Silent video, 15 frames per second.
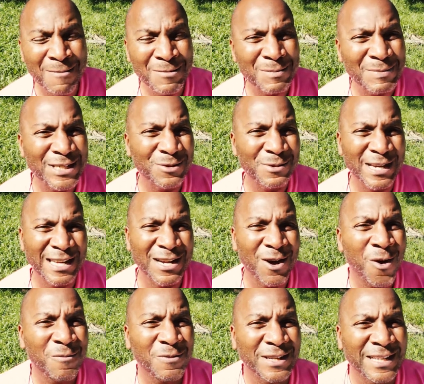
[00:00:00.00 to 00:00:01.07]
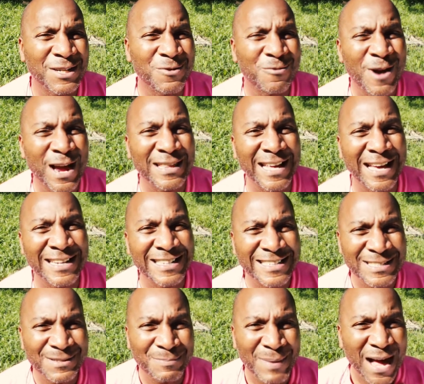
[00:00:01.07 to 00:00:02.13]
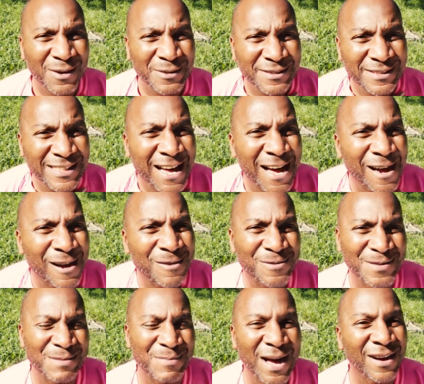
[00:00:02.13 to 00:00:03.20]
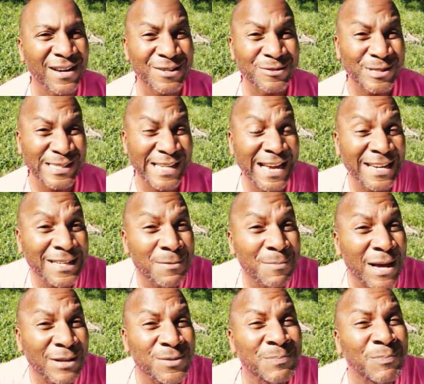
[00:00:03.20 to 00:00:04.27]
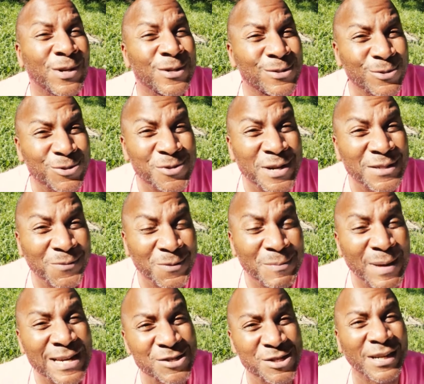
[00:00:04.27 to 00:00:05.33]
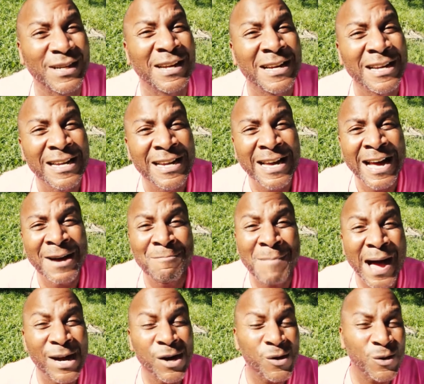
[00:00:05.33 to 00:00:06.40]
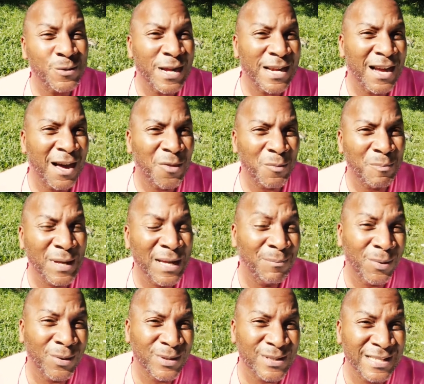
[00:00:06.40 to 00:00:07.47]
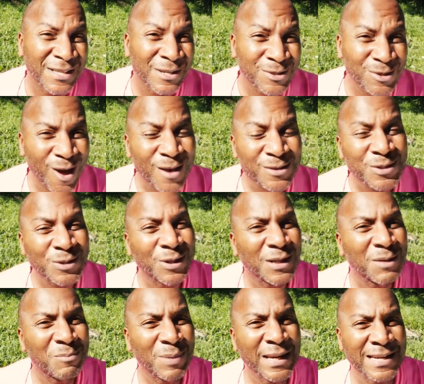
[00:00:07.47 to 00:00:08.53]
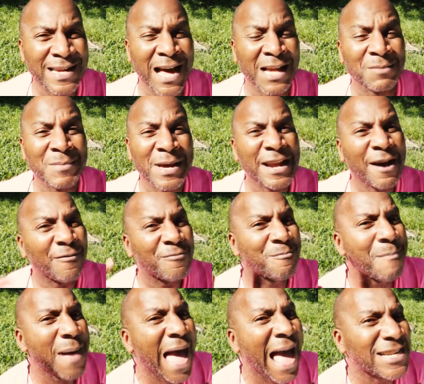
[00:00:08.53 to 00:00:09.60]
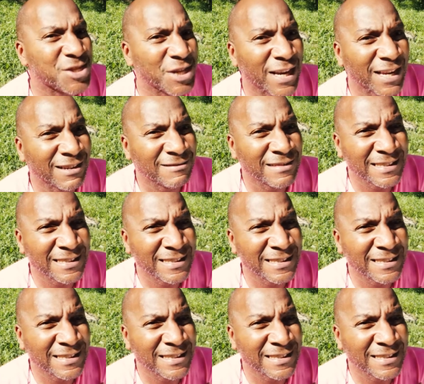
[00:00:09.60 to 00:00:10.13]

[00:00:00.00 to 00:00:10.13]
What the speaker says: gonna be doing it hopefully in a way that is about love and about understanding and about personal transformation, my own and other people's. And there's also gonna be an element of magic.